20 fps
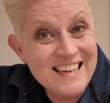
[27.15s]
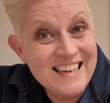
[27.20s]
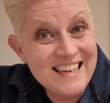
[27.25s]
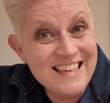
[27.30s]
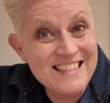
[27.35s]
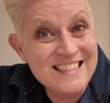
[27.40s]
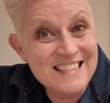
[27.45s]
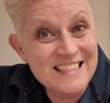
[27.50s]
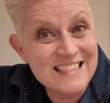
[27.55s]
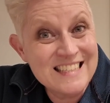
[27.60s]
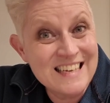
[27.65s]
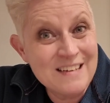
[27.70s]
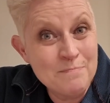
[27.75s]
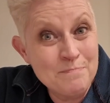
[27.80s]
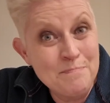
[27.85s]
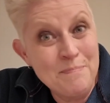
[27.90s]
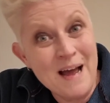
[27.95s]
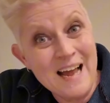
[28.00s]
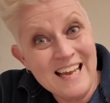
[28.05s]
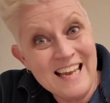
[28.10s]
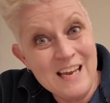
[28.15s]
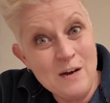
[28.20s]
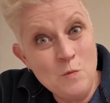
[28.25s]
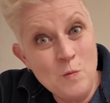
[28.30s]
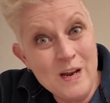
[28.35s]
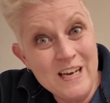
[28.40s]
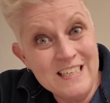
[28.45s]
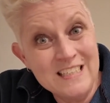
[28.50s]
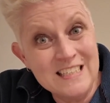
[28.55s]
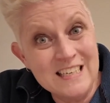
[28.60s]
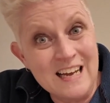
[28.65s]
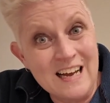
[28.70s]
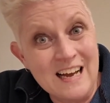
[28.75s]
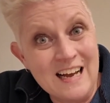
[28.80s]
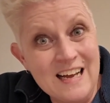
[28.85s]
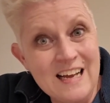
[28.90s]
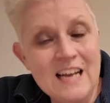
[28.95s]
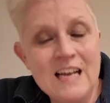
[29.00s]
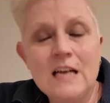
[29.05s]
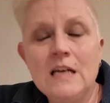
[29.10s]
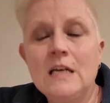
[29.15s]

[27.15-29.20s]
it's back in winter.